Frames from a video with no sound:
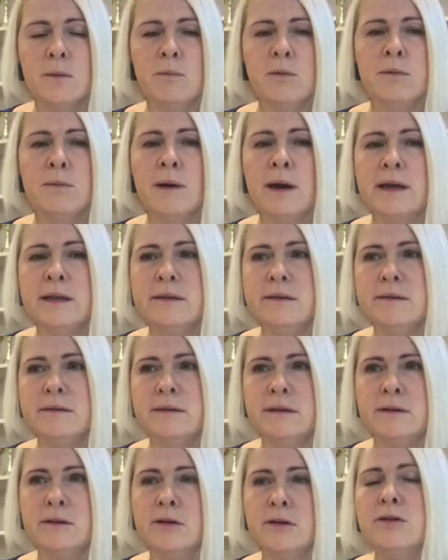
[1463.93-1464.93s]
we might
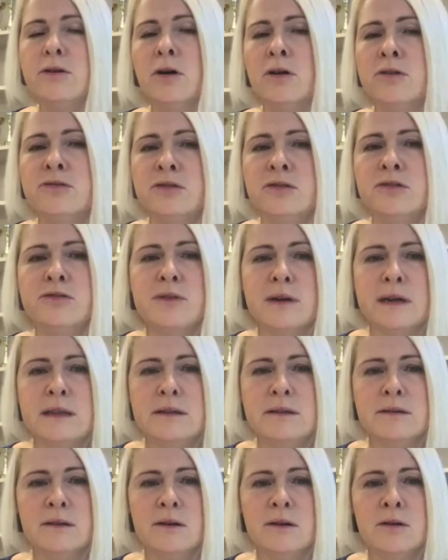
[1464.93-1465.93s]
not
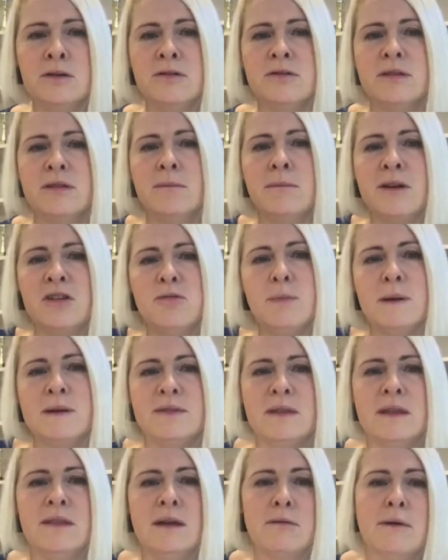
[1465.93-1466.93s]
concentrate on some
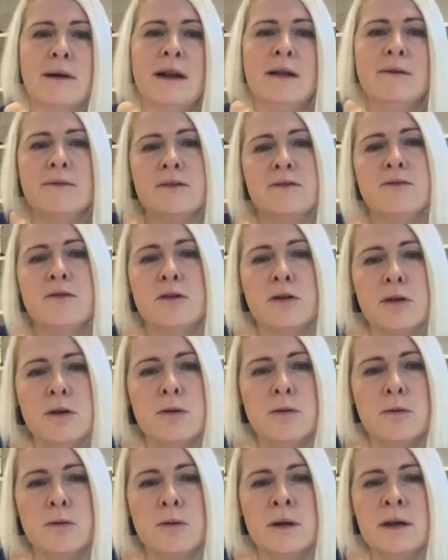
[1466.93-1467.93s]
aspects that are relevant for
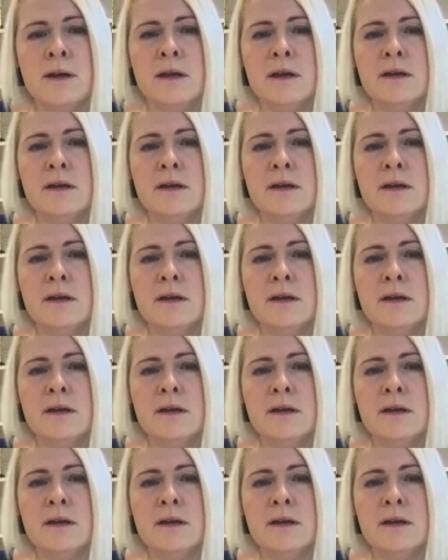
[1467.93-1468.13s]
you.